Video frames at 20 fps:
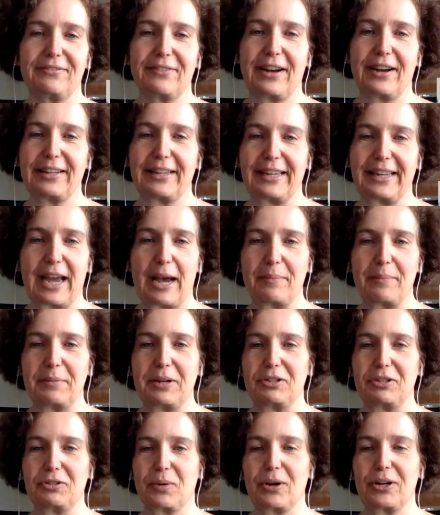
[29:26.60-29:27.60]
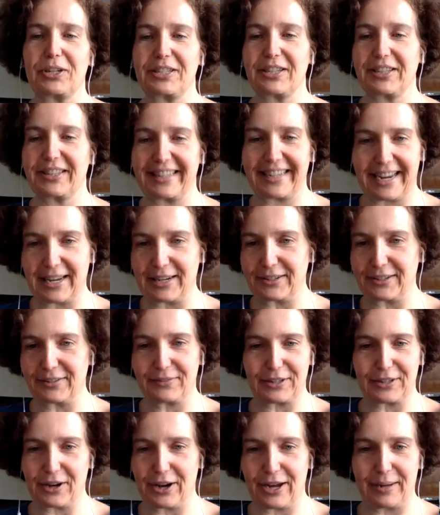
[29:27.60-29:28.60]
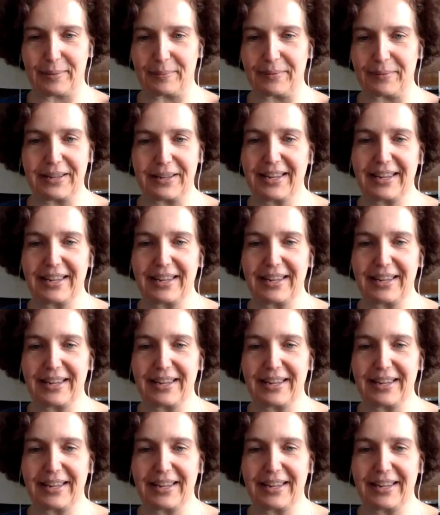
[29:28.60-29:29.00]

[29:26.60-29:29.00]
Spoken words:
filing cabinet drawer till the end of time.